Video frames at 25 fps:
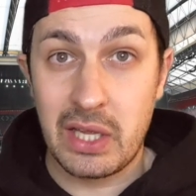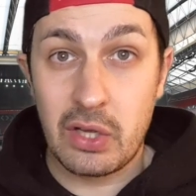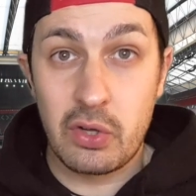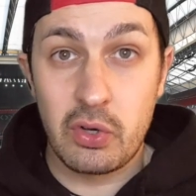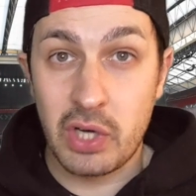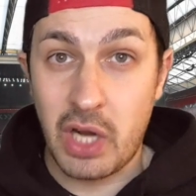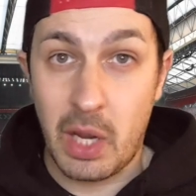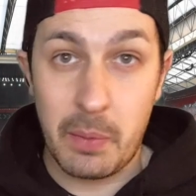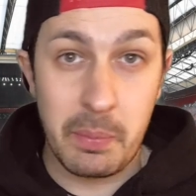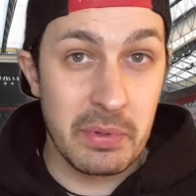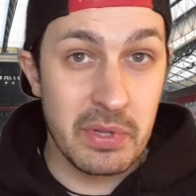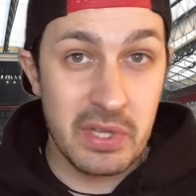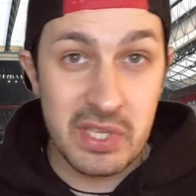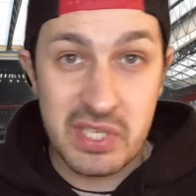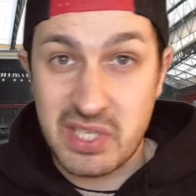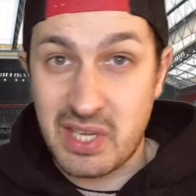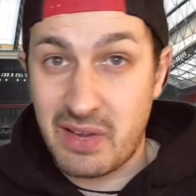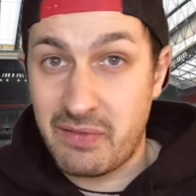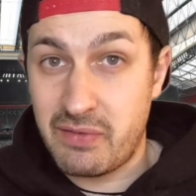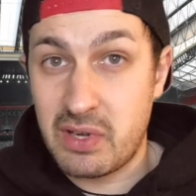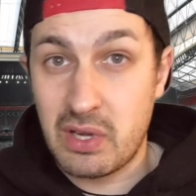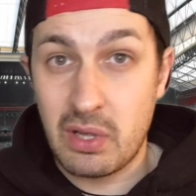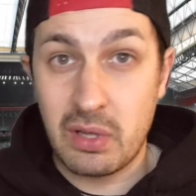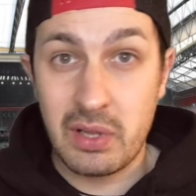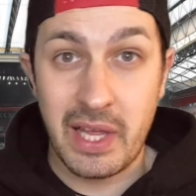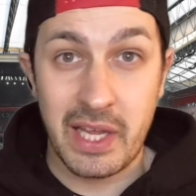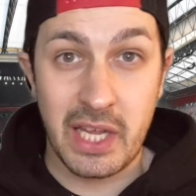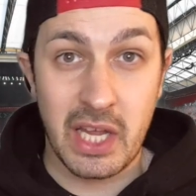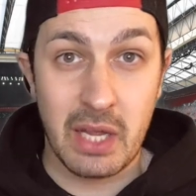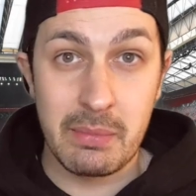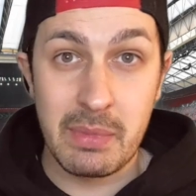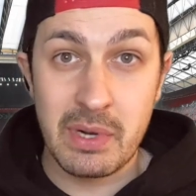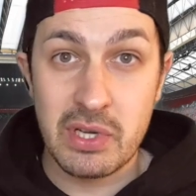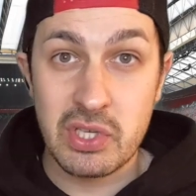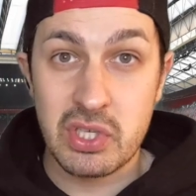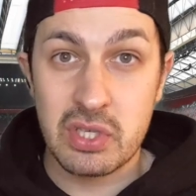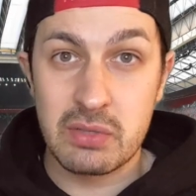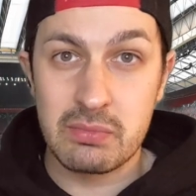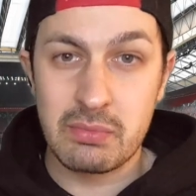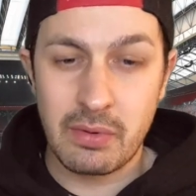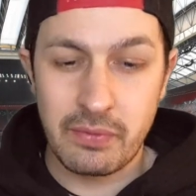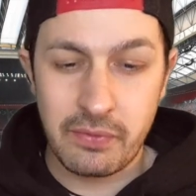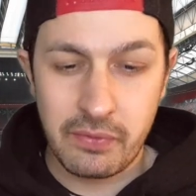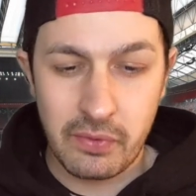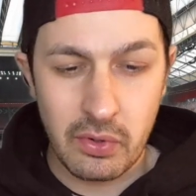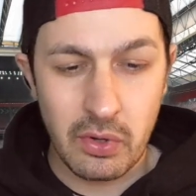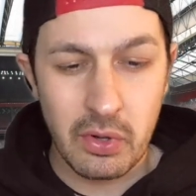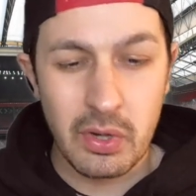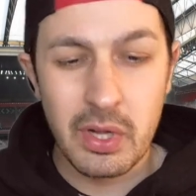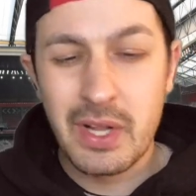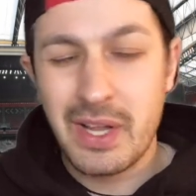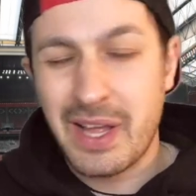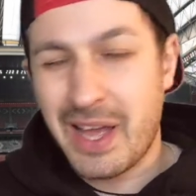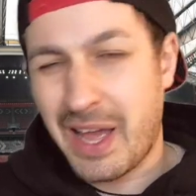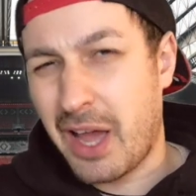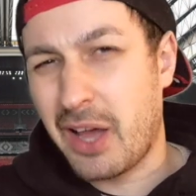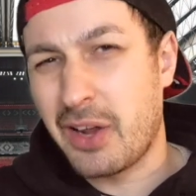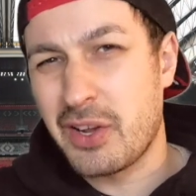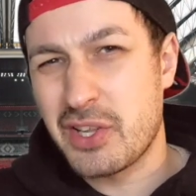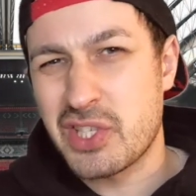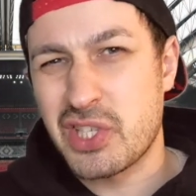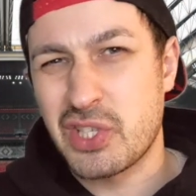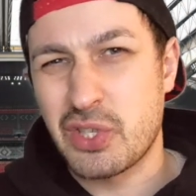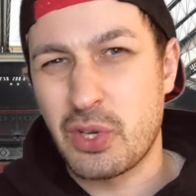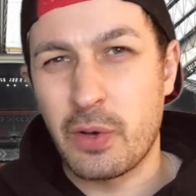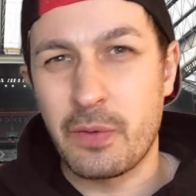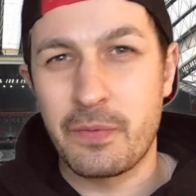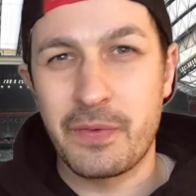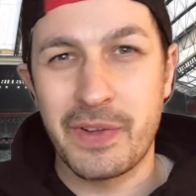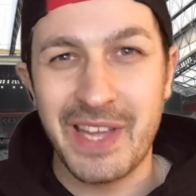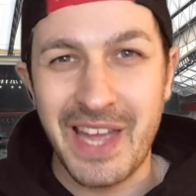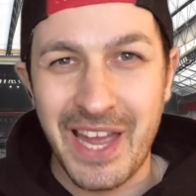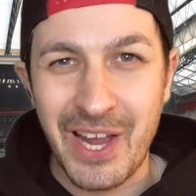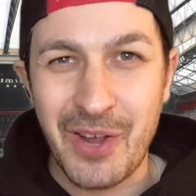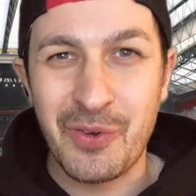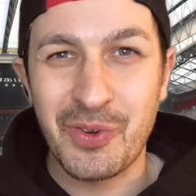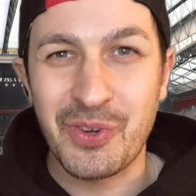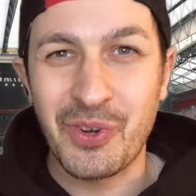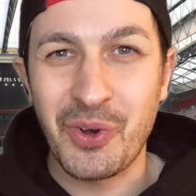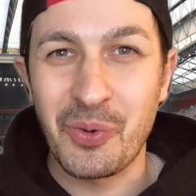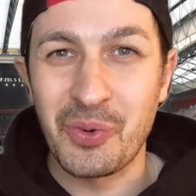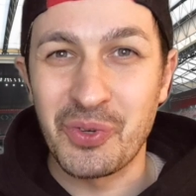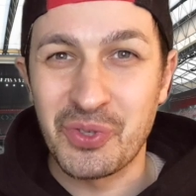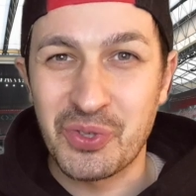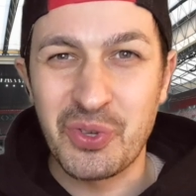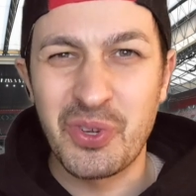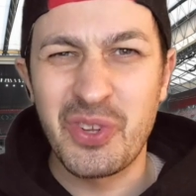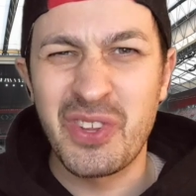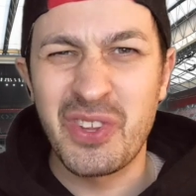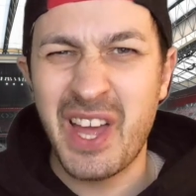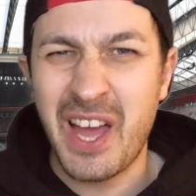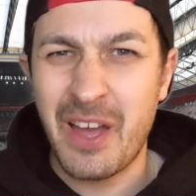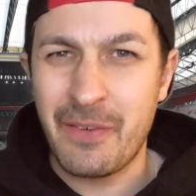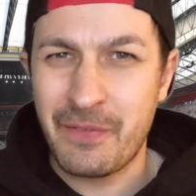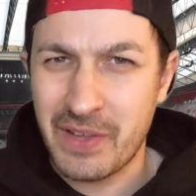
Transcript: It could happen. The 7-0, like I mentioned before, I honestly don't think Ecuador will do that.